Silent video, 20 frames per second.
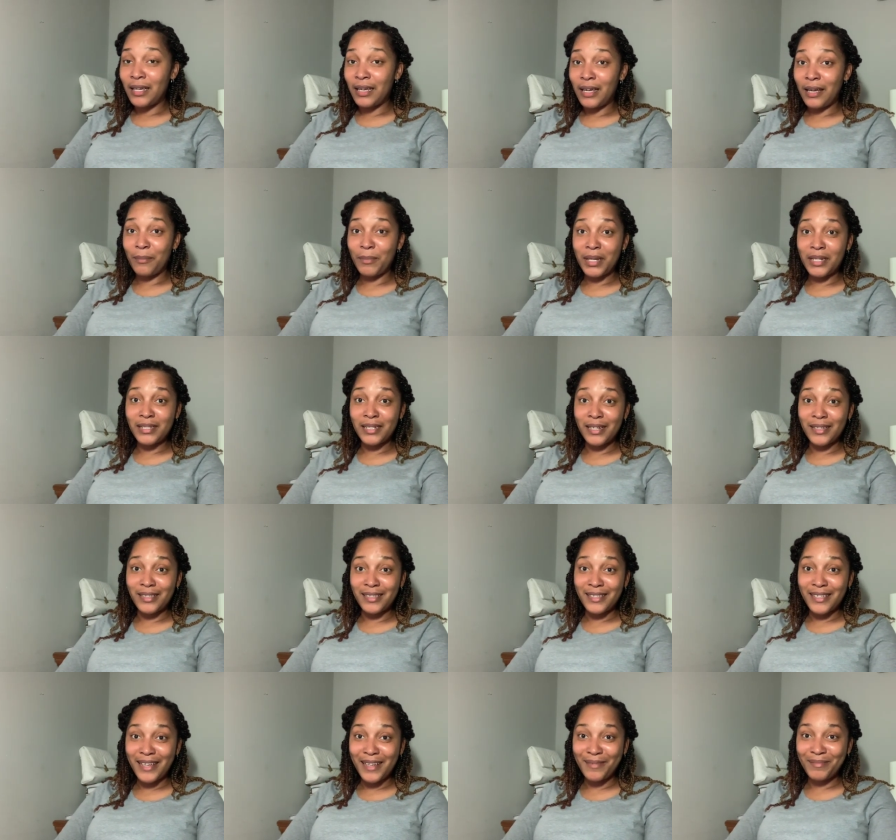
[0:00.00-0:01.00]
I may take the
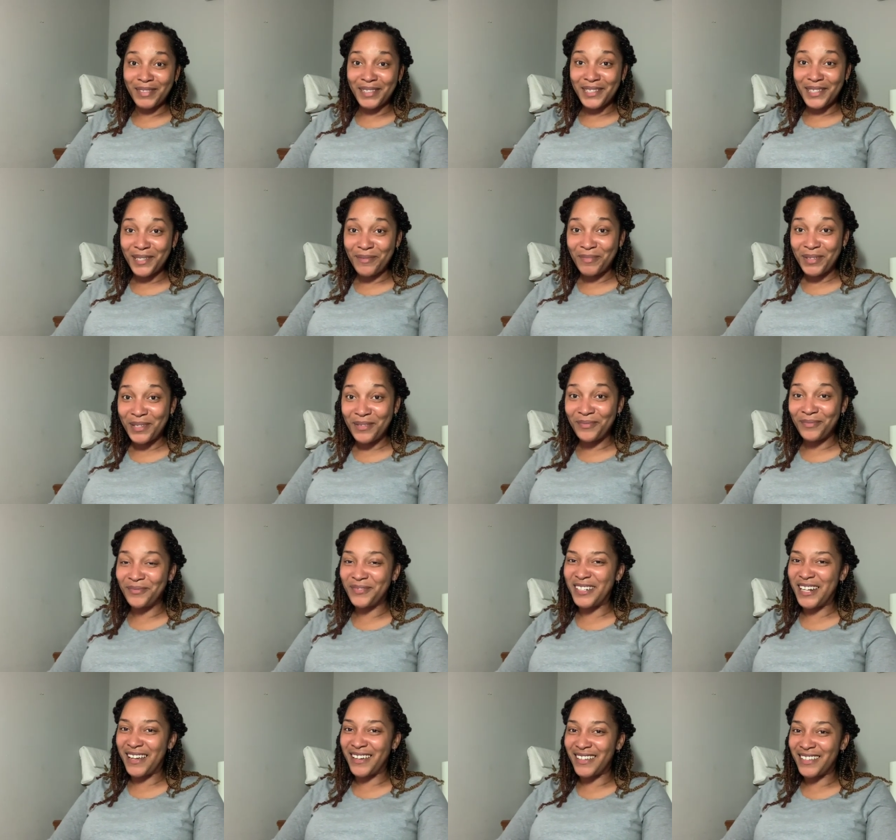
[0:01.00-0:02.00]
time to comment
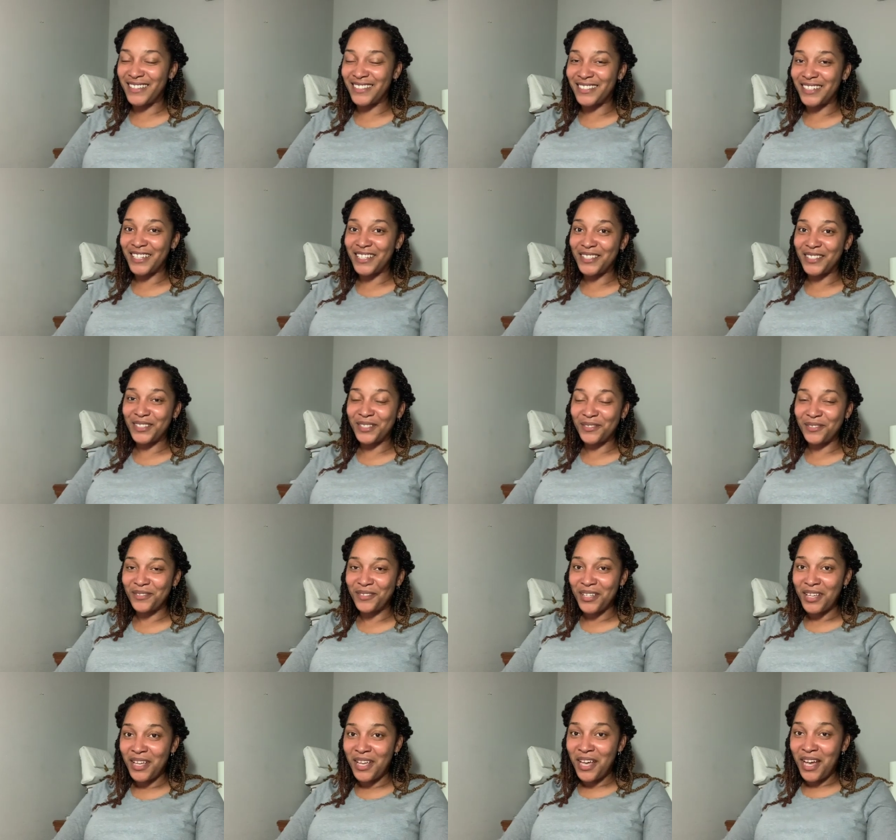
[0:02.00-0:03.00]
when I get a chance to.
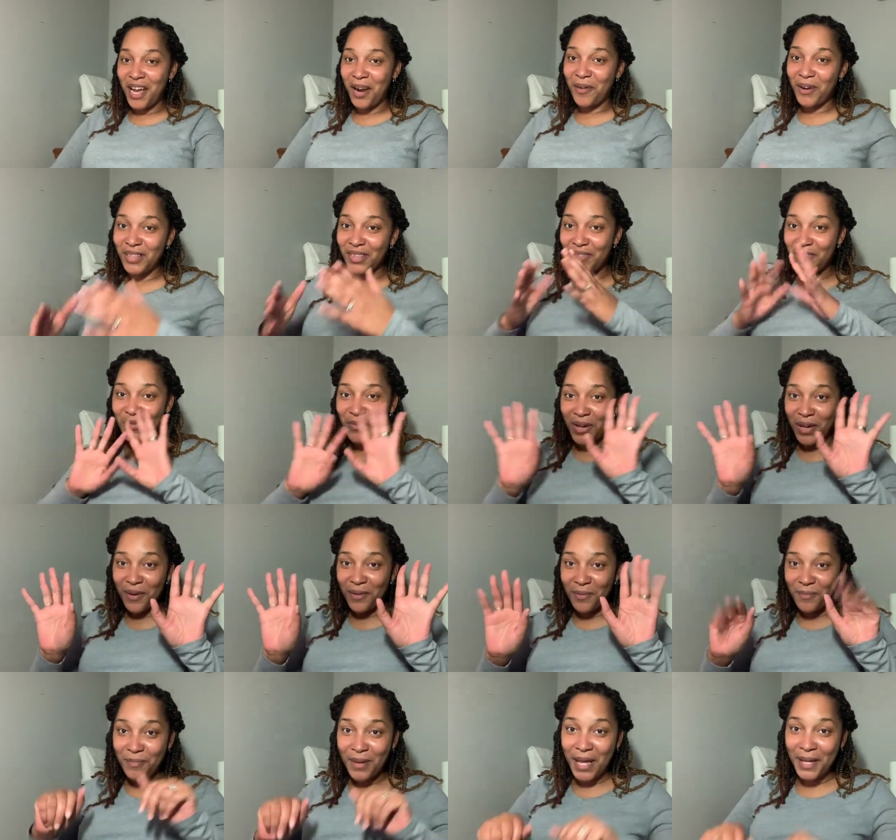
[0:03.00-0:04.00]
All right, love you all.
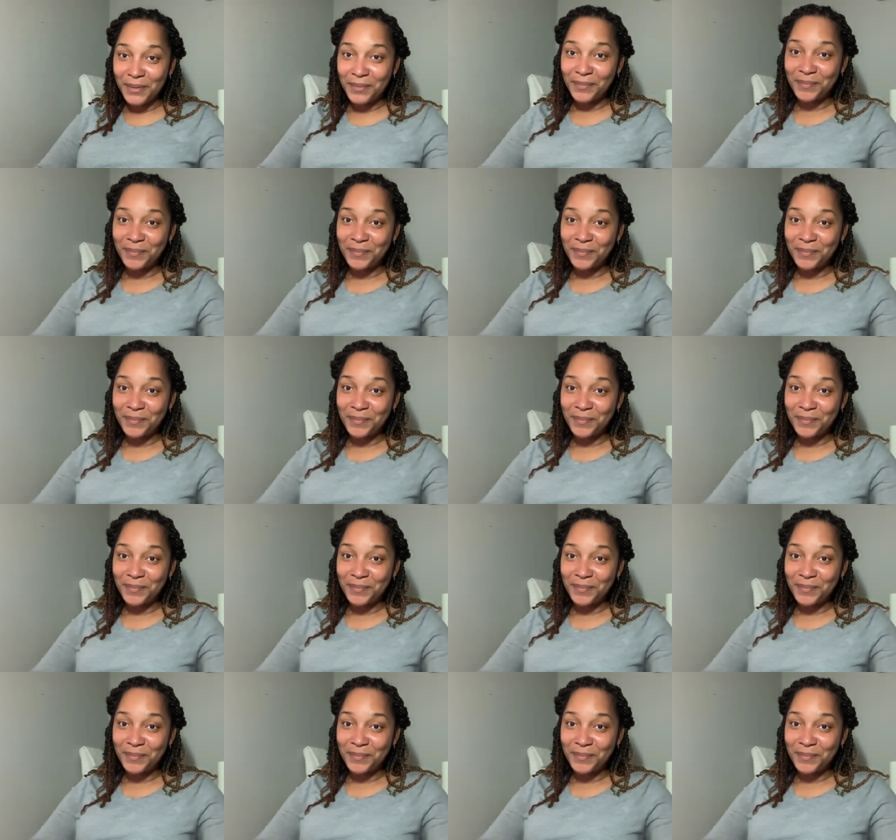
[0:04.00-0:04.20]
Bye.